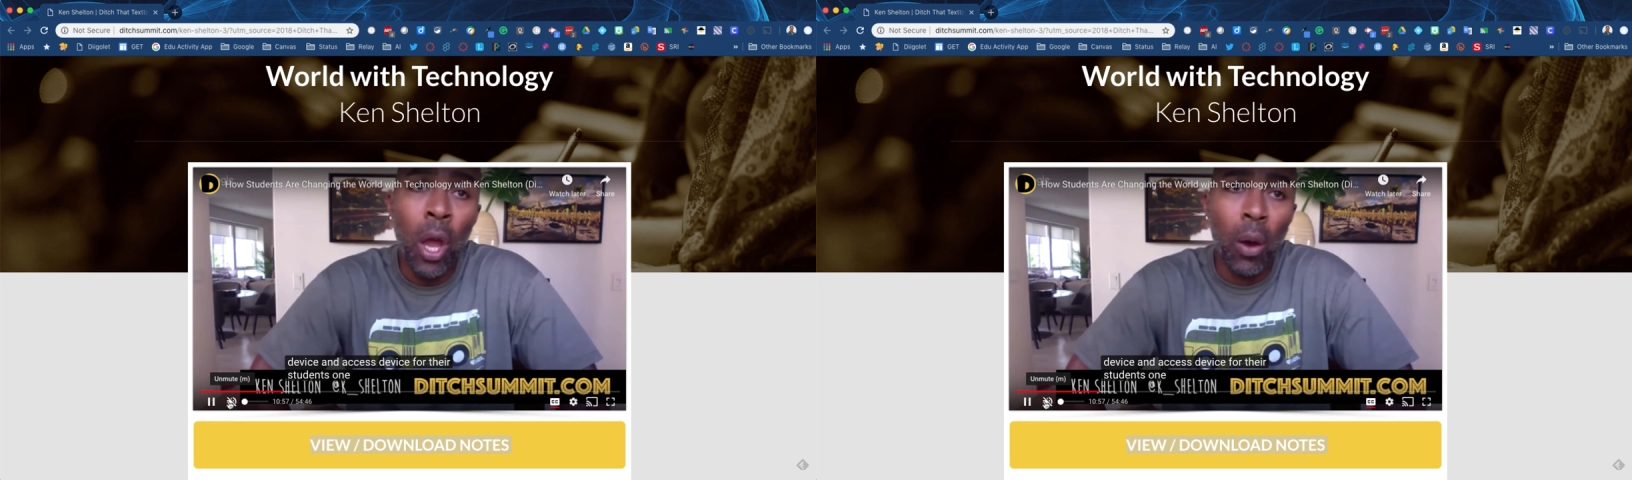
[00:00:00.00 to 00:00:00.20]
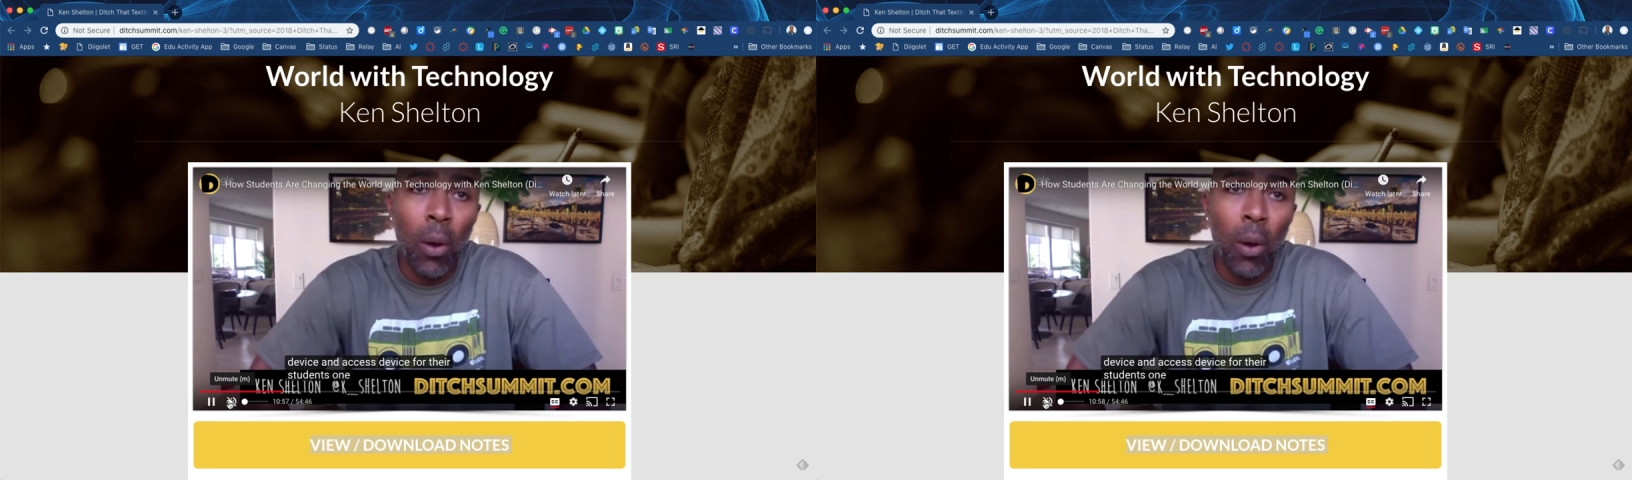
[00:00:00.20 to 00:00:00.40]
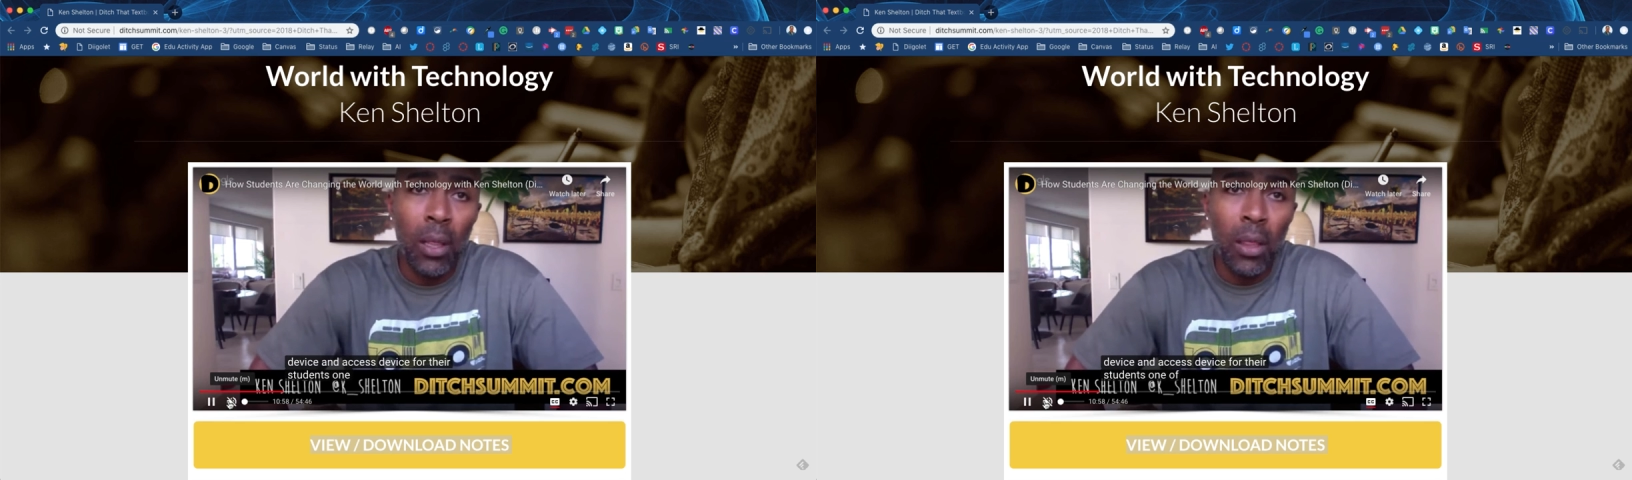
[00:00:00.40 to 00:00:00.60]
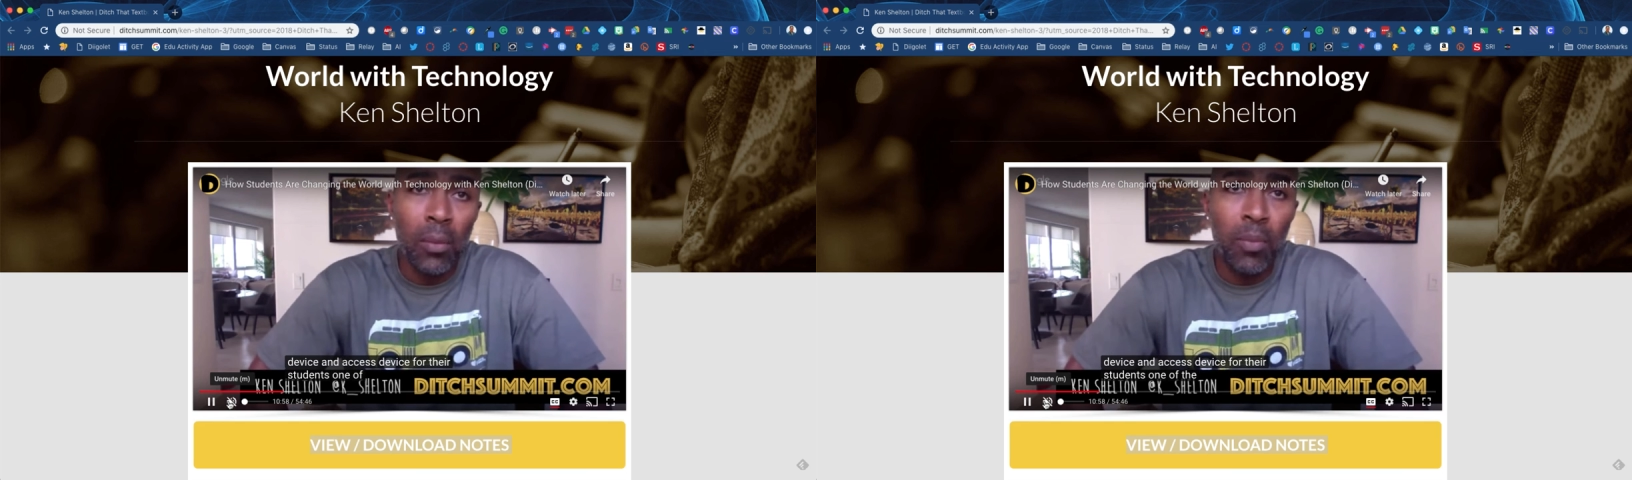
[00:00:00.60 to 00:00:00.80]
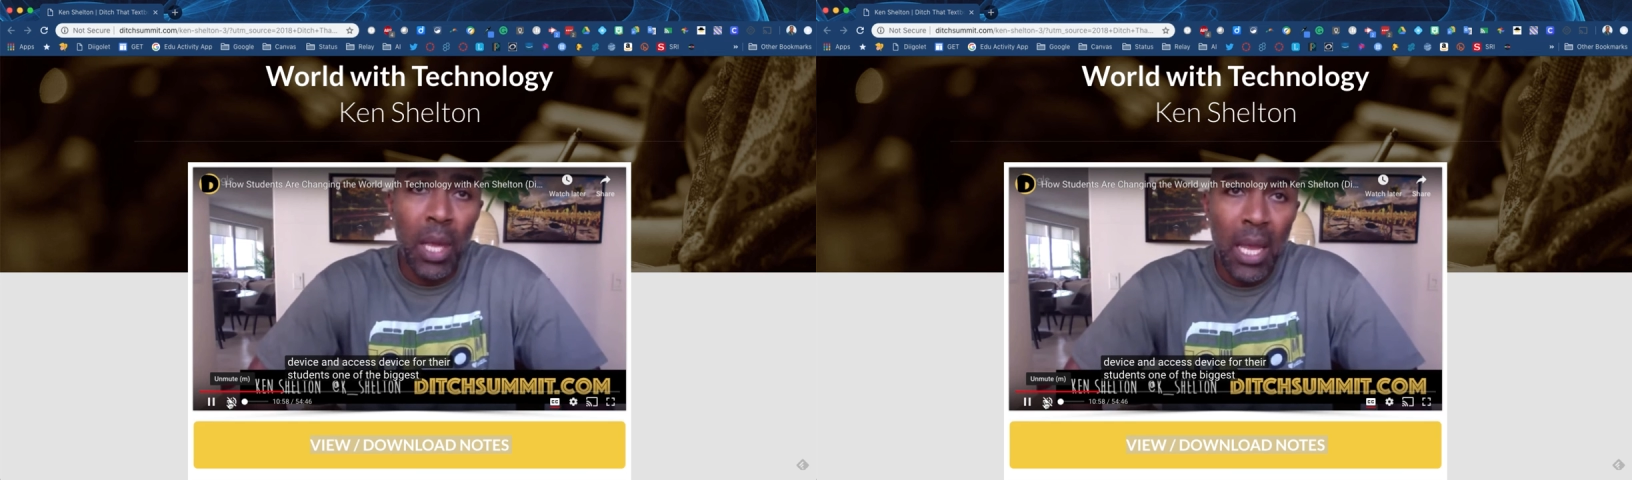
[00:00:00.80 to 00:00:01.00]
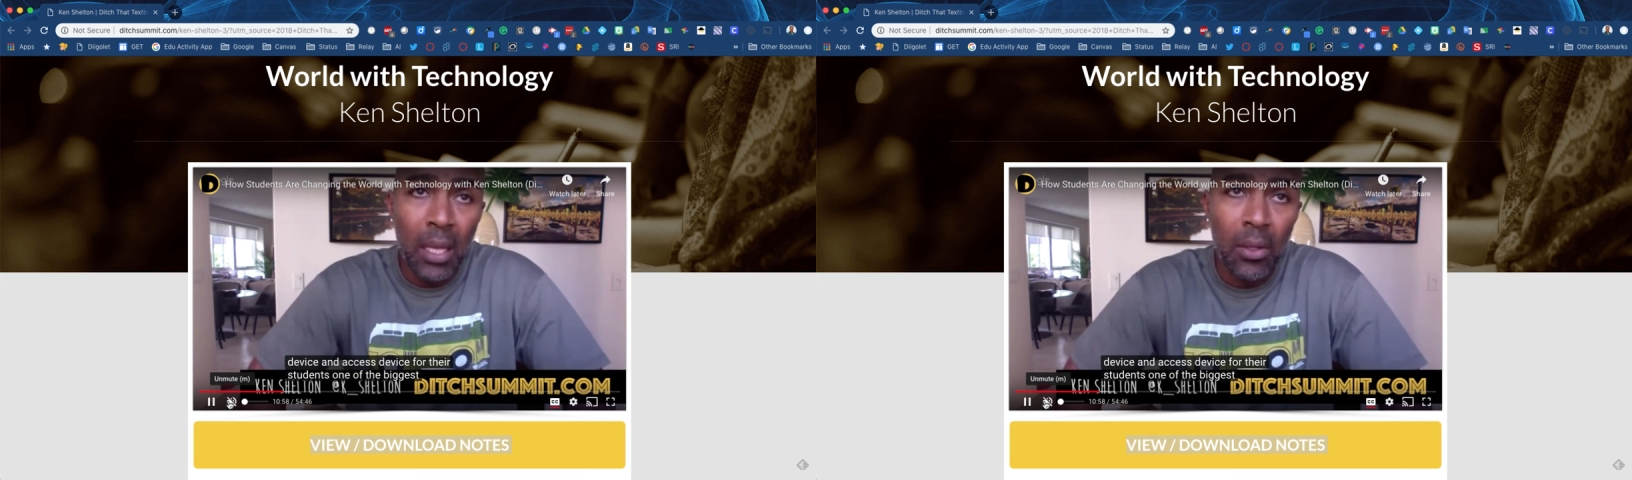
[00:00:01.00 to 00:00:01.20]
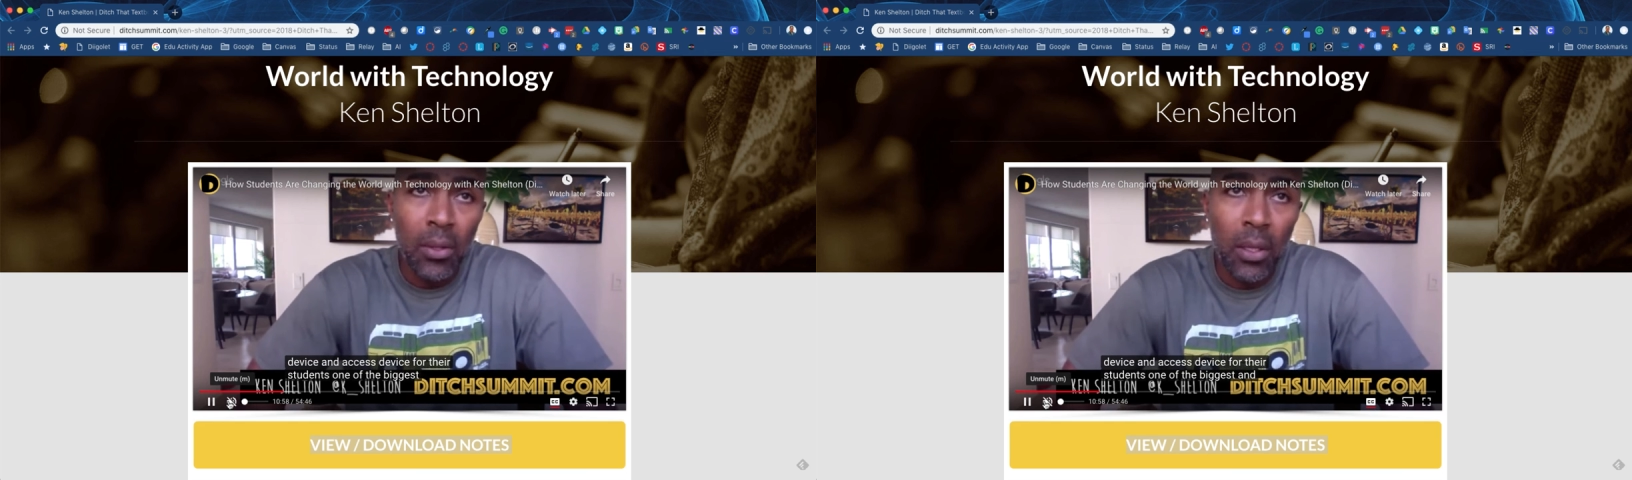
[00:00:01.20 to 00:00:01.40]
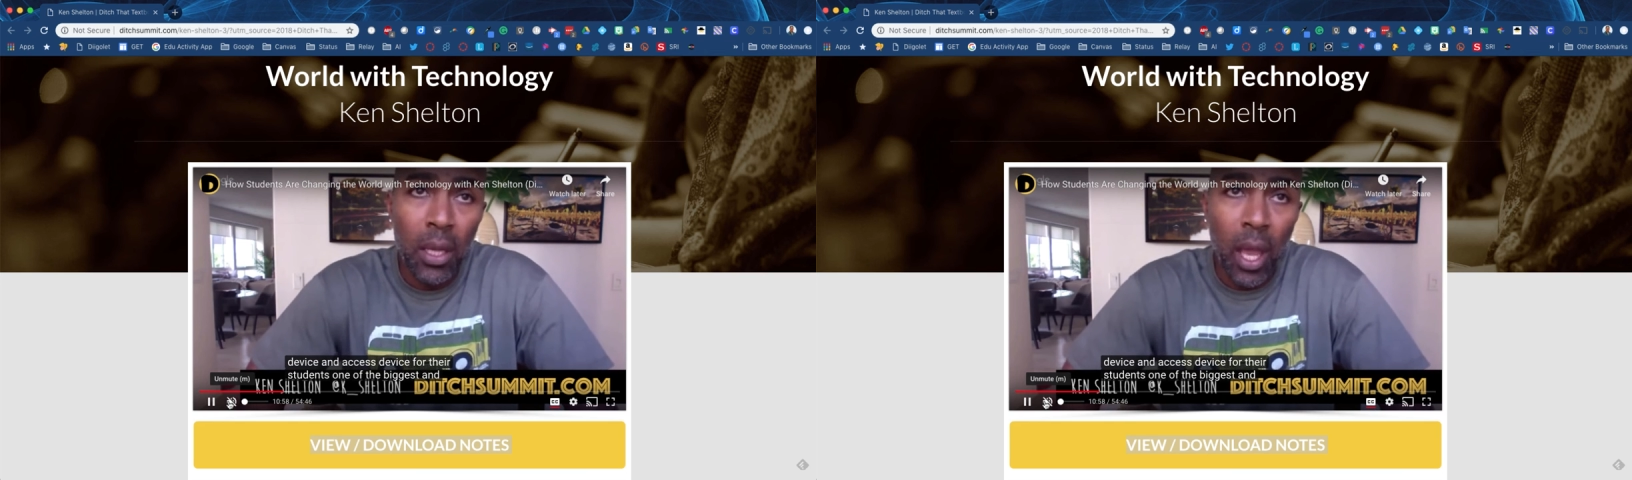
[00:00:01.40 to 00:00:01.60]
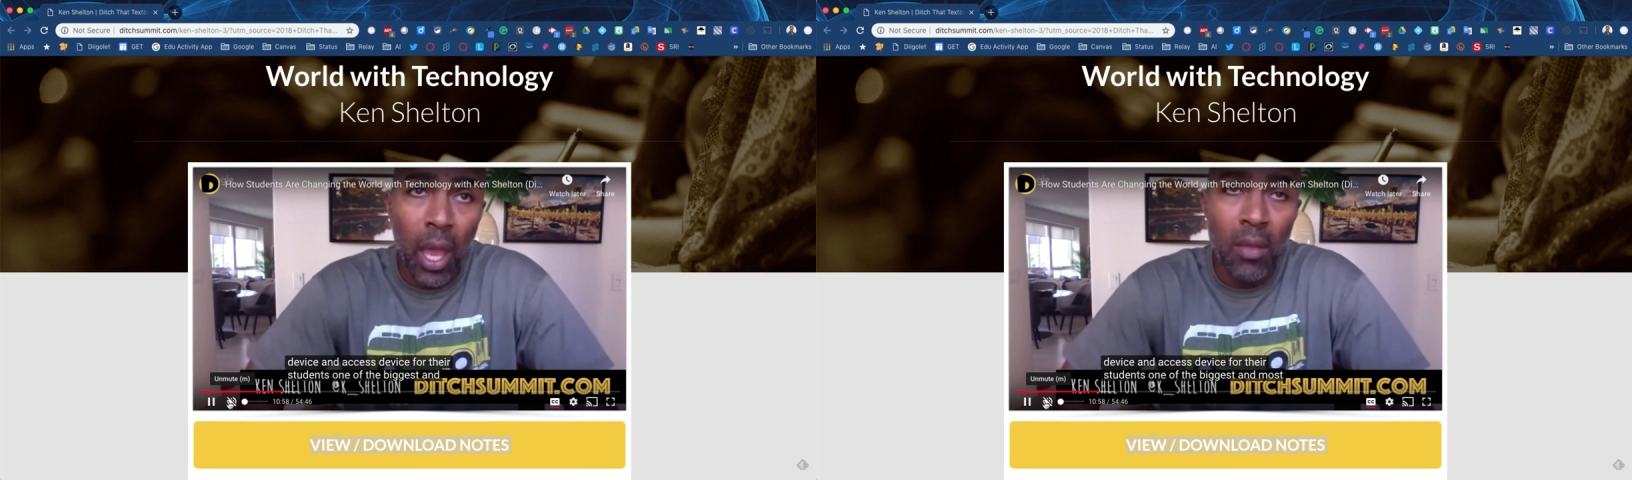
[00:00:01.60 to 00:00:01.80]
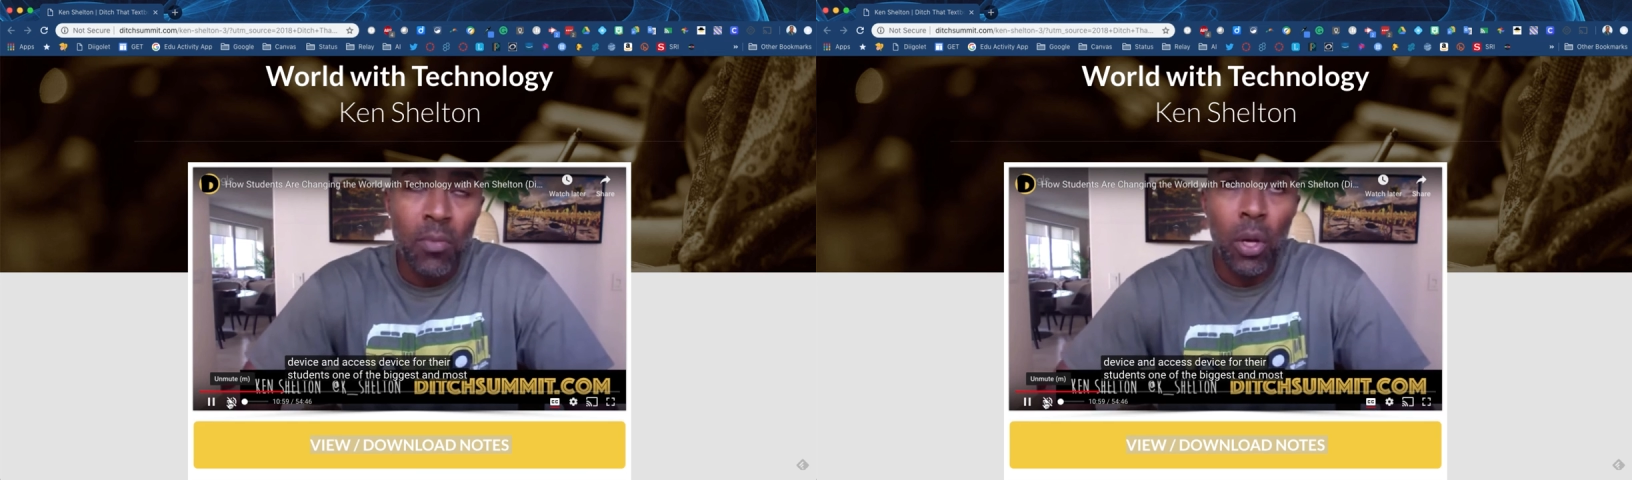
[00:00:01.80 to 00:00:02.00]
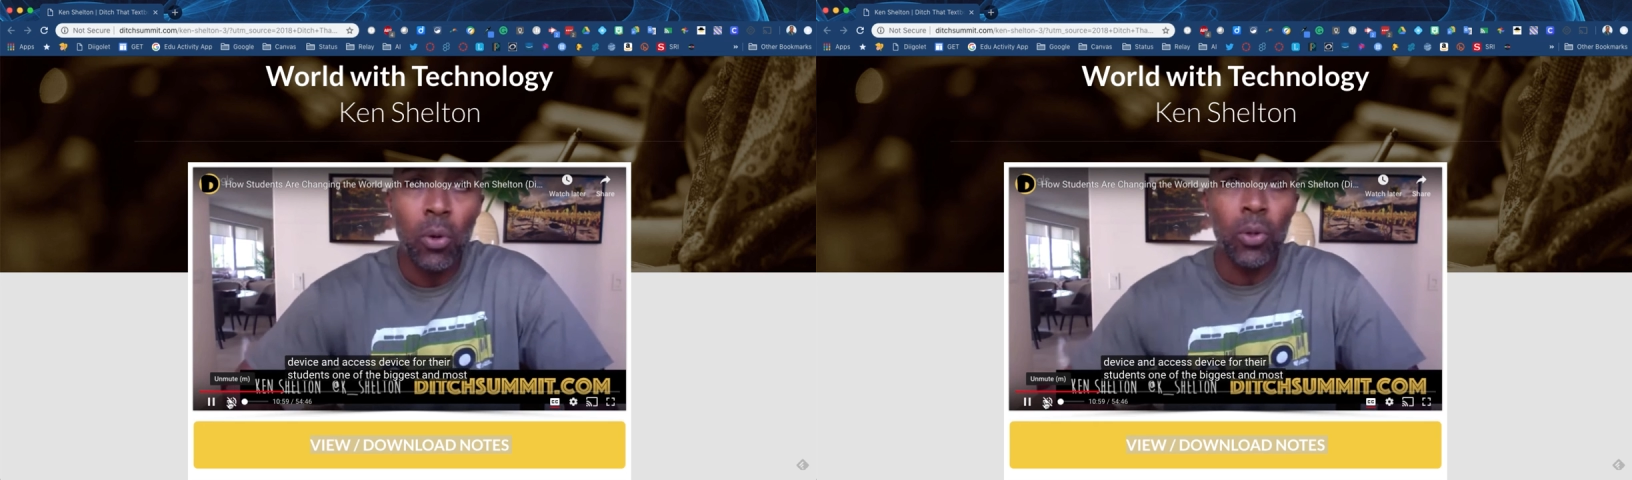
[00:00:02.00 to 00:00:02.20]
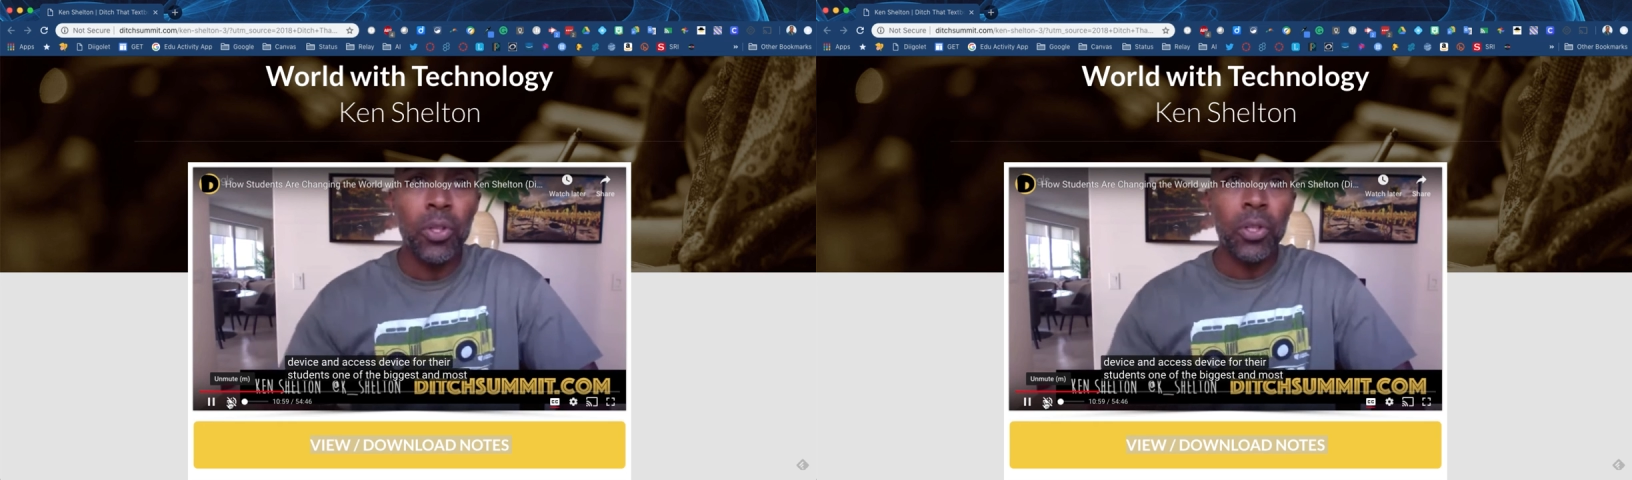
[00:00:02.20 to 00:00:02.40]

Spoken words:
reading on the screen, as well